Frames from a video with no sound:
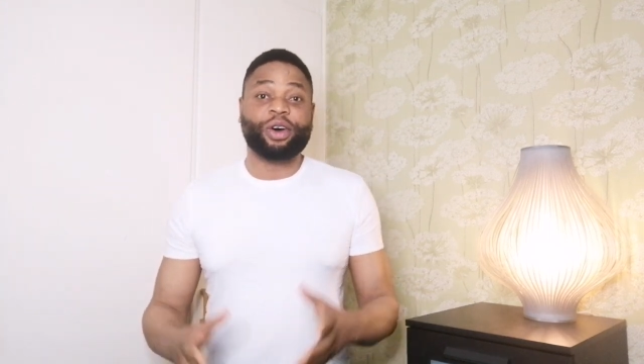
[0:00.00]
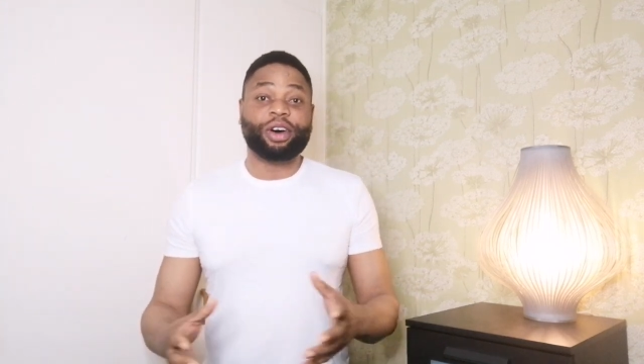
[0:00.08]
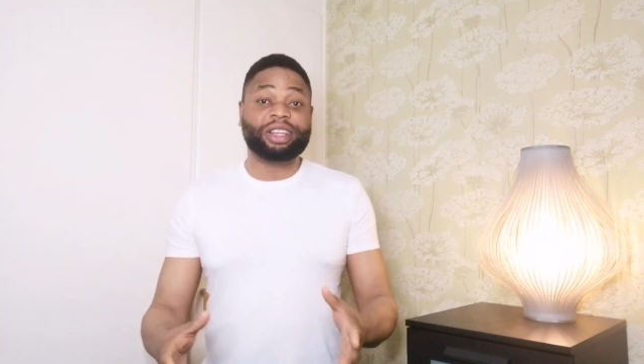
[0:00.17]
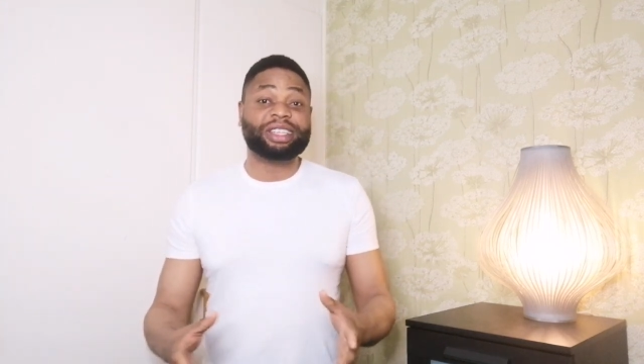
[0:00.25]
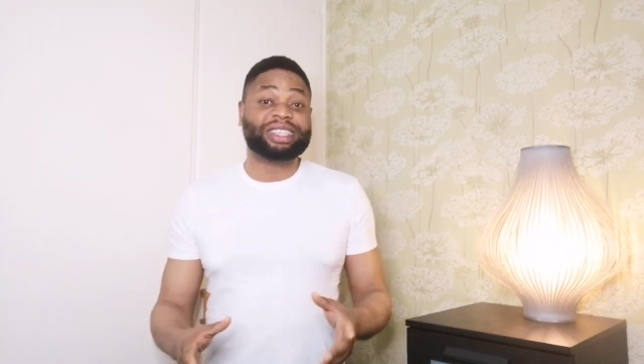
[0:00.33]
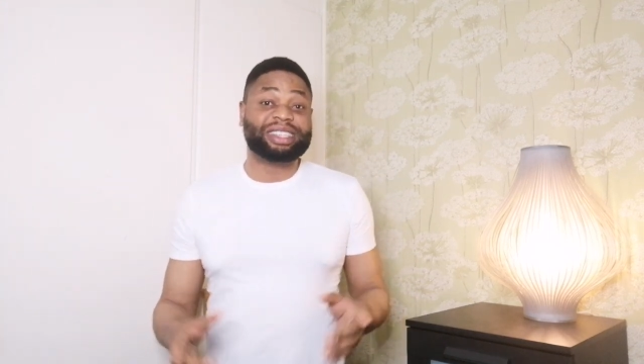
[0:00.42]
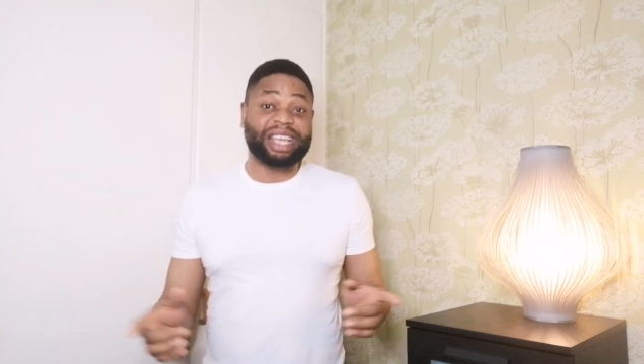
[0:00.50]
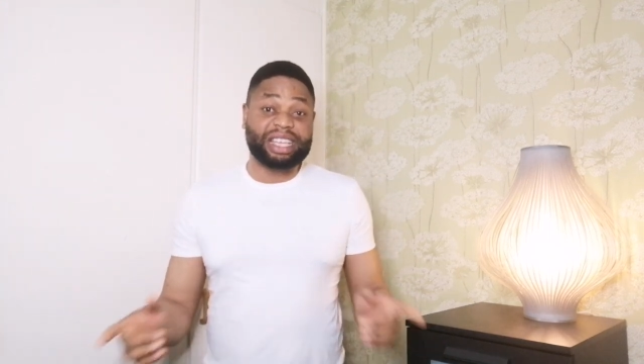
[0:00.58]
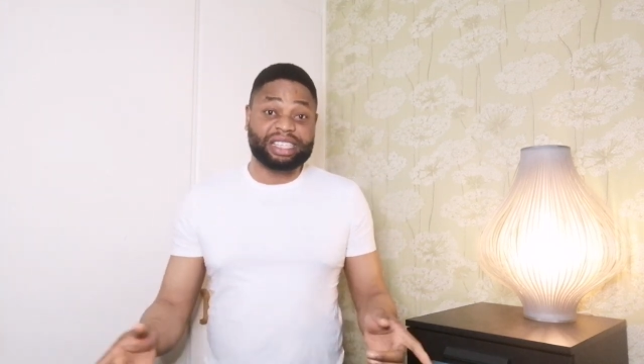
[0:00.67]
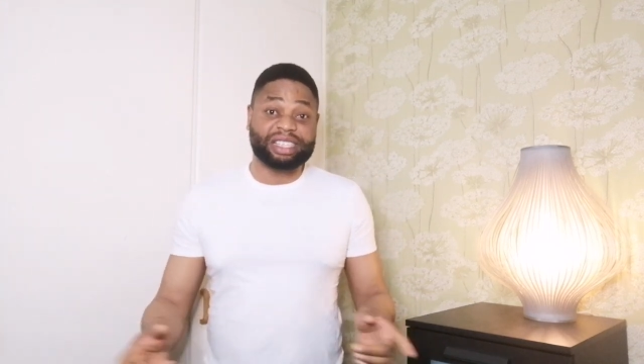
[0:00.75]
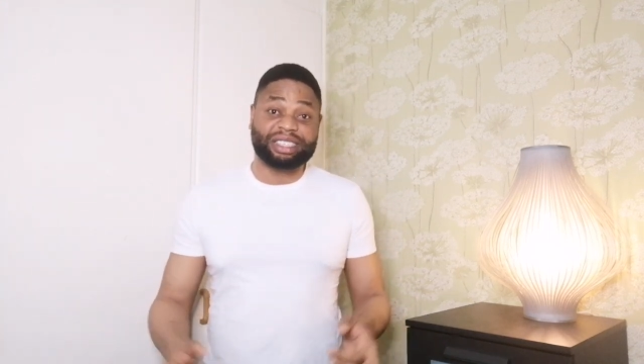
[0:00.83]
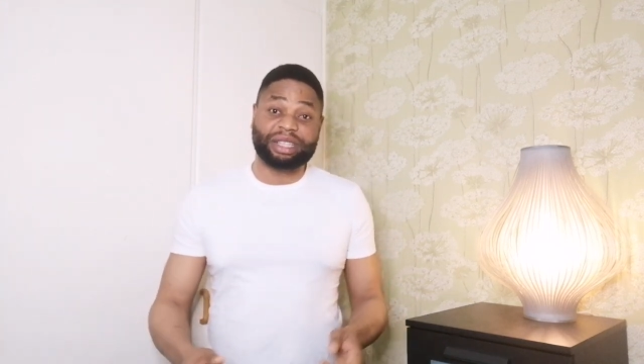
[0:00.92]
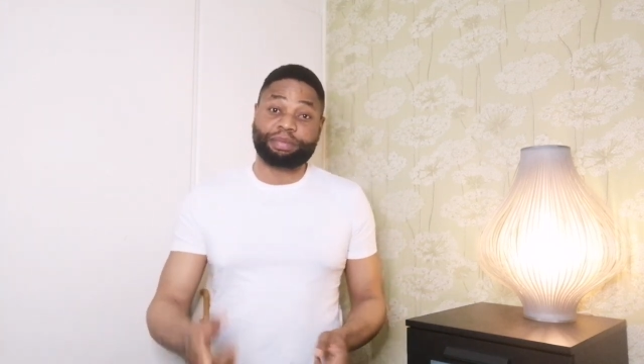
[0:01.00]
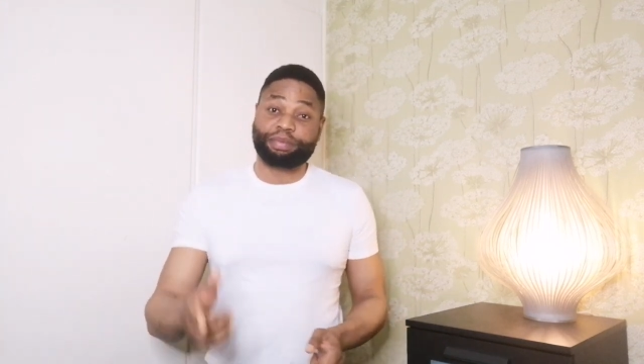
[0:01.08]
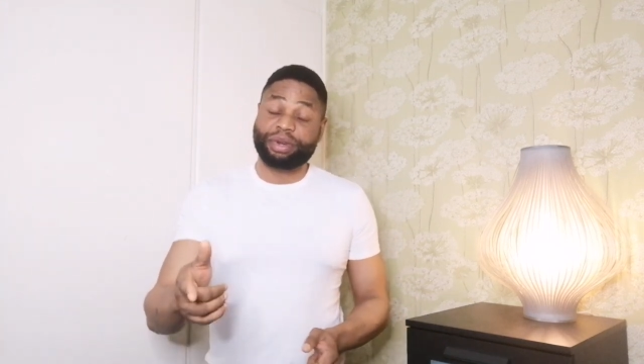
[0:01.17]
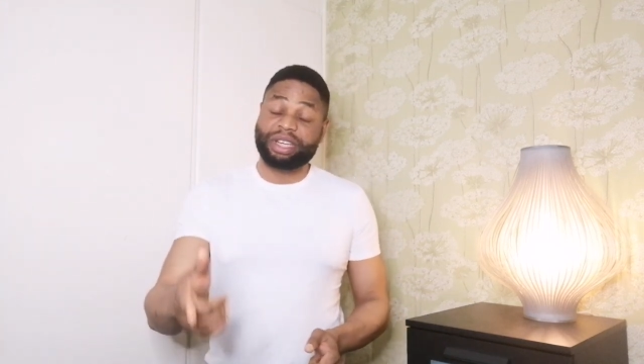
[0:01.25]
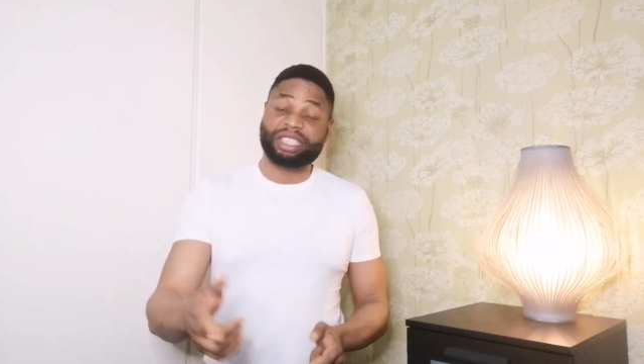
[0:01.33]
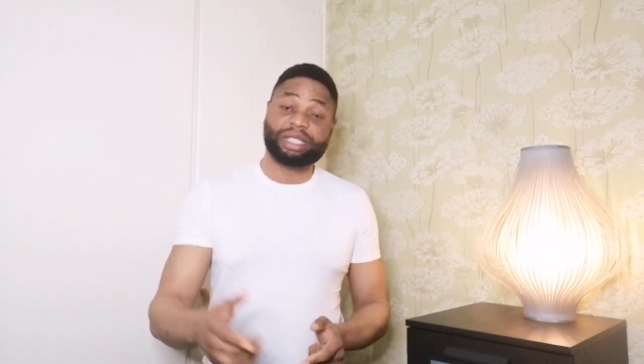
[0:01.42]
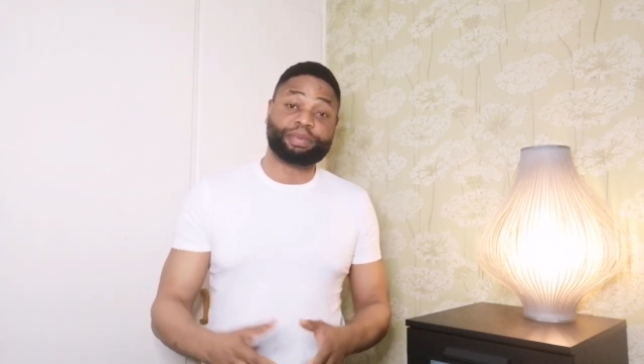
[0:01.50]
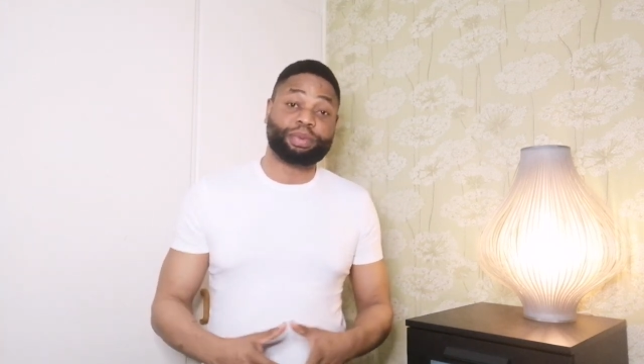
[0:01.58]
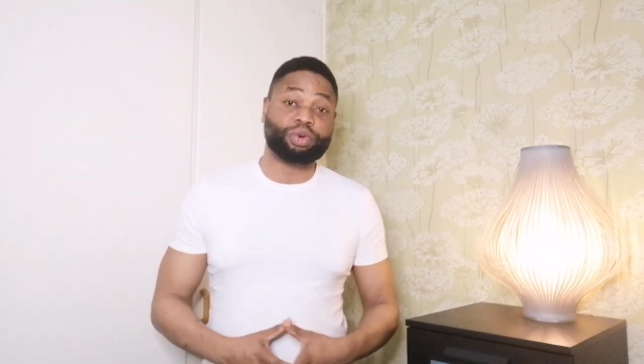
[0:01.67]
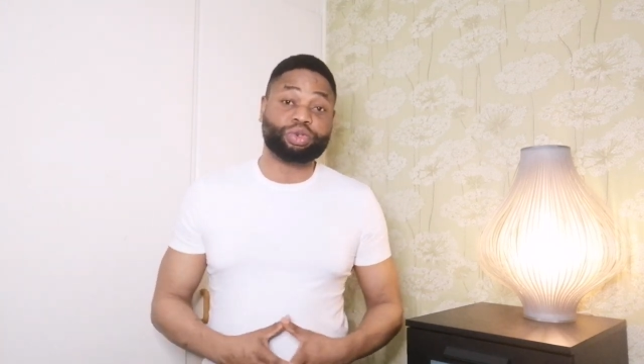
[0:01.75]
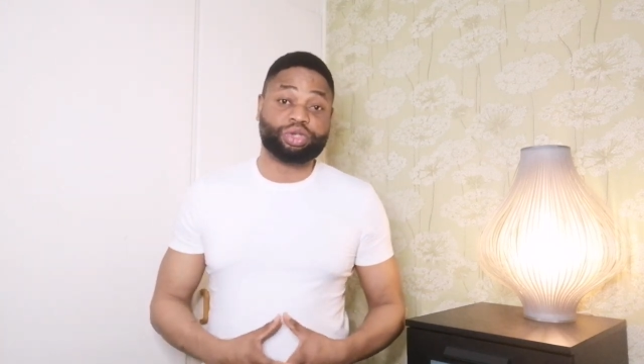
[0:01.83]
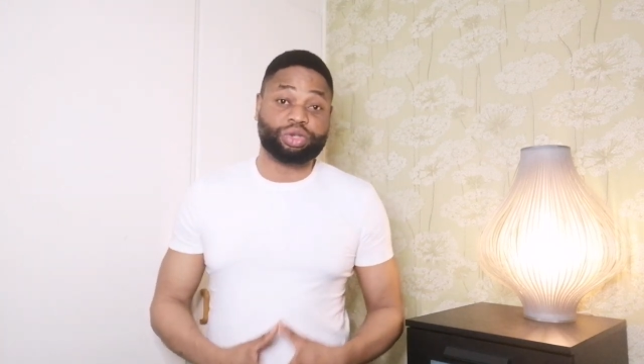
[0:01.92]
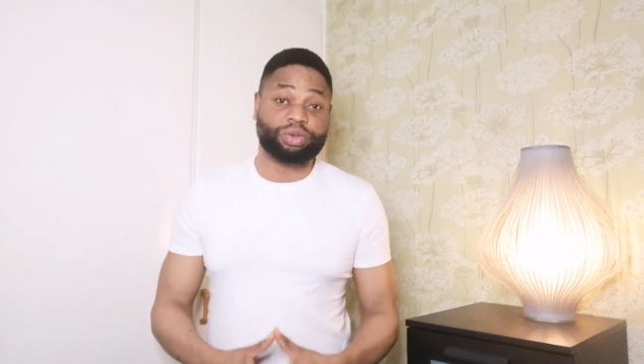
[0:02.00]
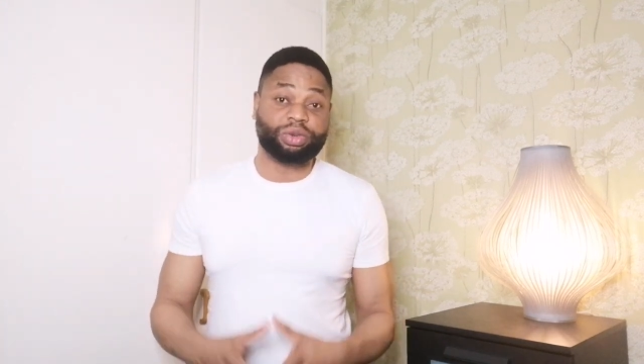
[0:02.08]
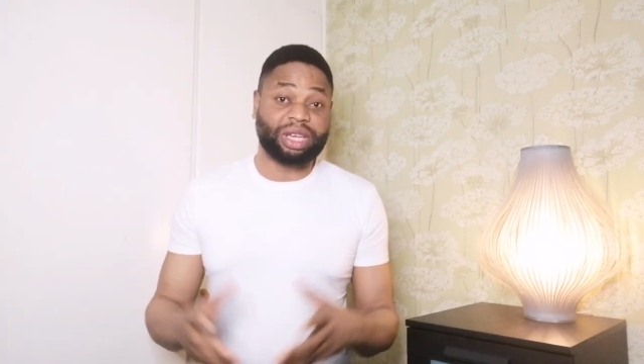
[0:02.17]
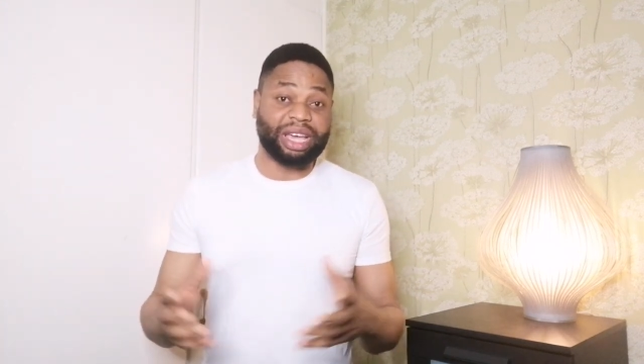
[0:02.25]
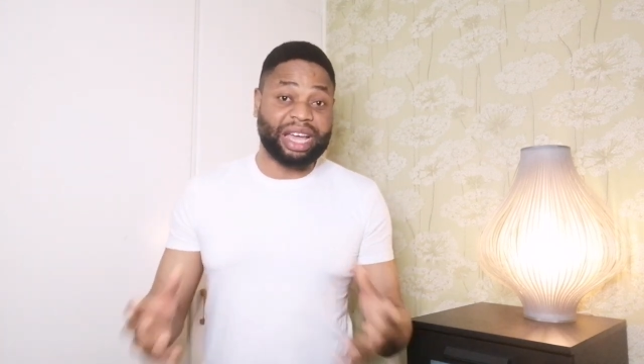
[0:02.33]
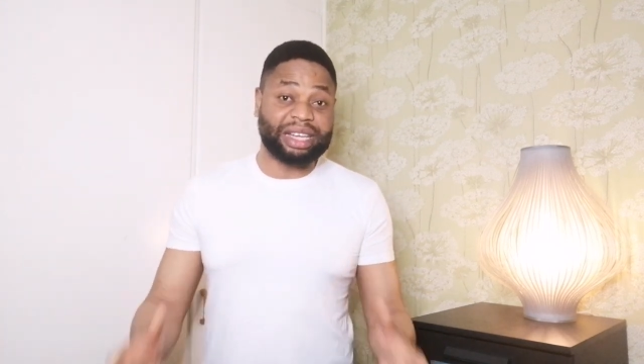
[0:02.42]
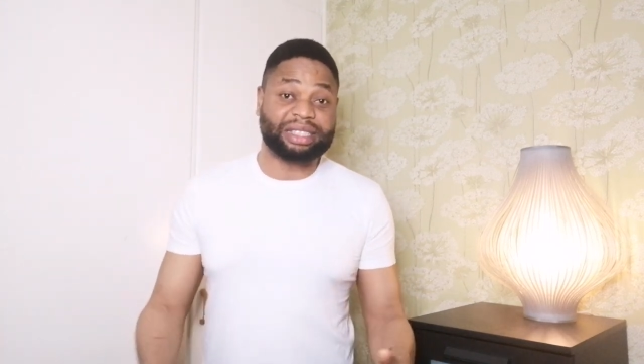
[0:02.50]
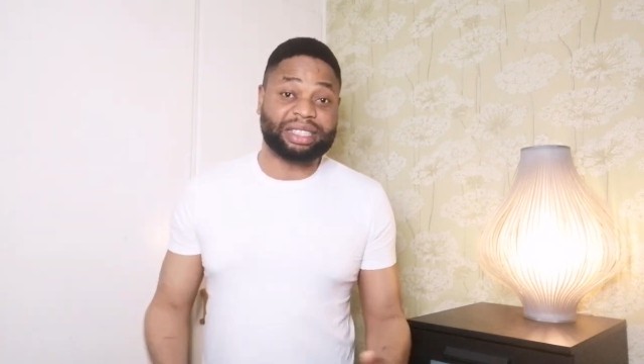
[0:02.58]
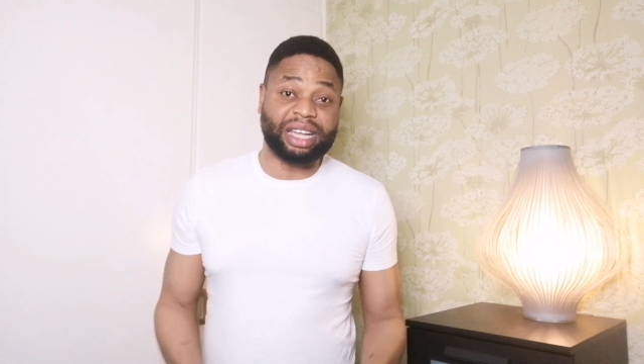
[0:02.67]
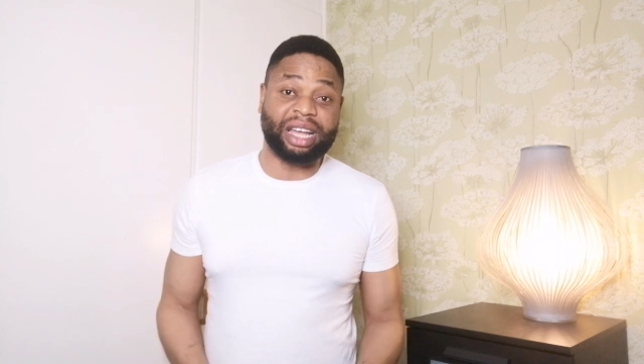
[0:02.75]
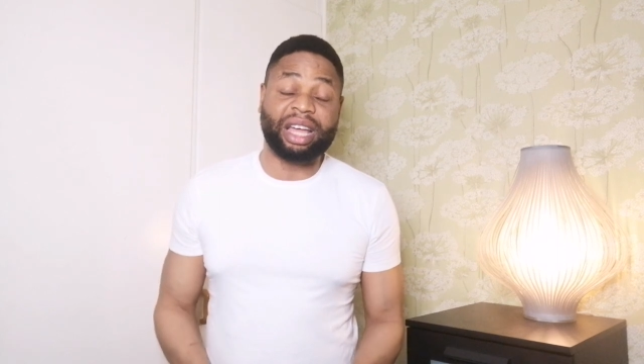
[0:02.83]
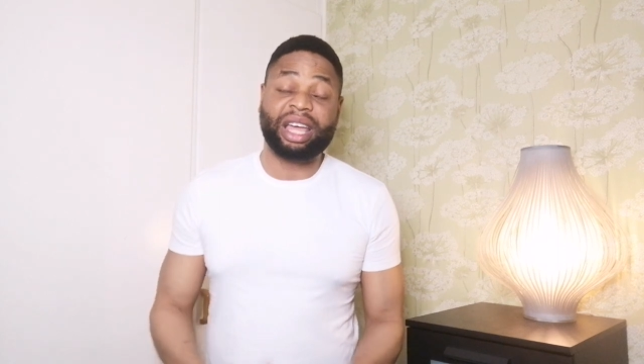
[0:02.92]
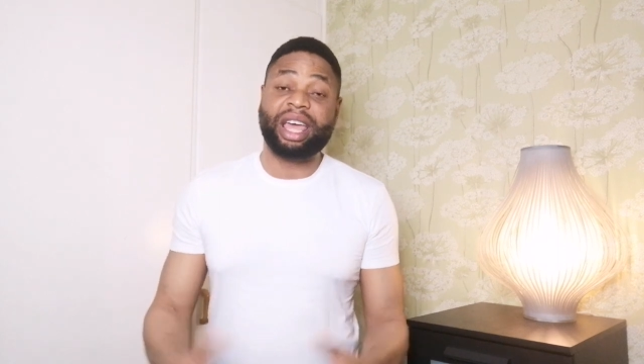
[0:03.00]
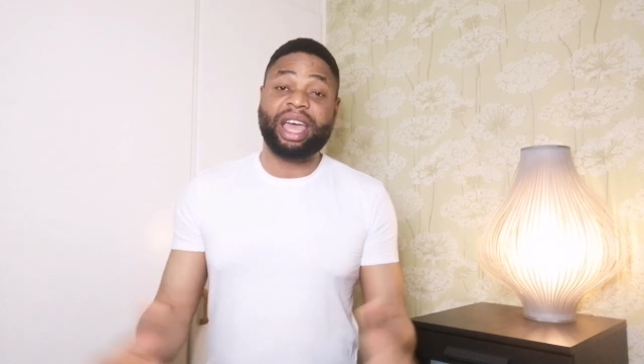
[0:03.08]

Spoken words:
on the dangers that predispose to cancer